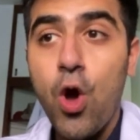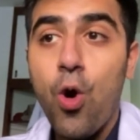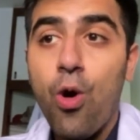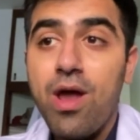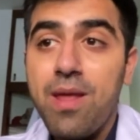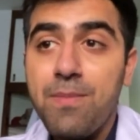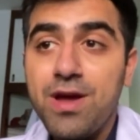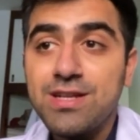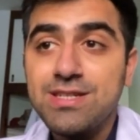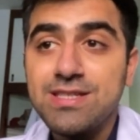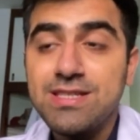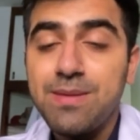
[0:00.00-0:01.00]
or
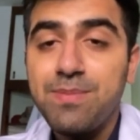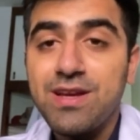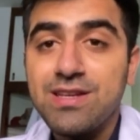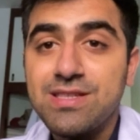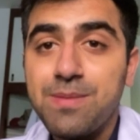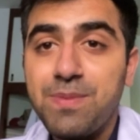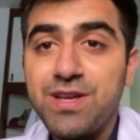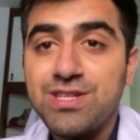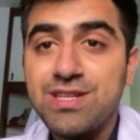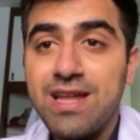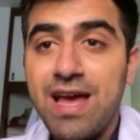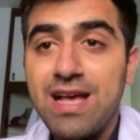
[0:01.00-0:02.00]
emergency because the
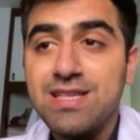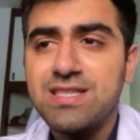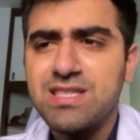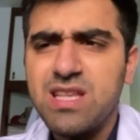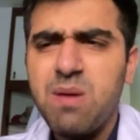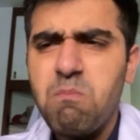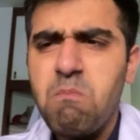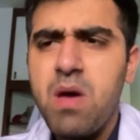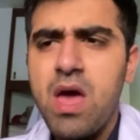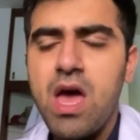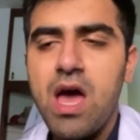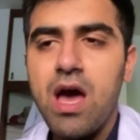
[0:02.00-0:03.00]
patient has some
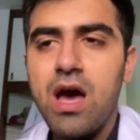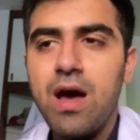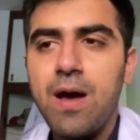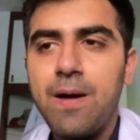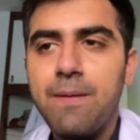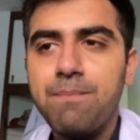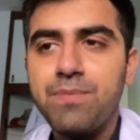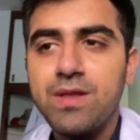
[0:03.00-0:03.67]
uh,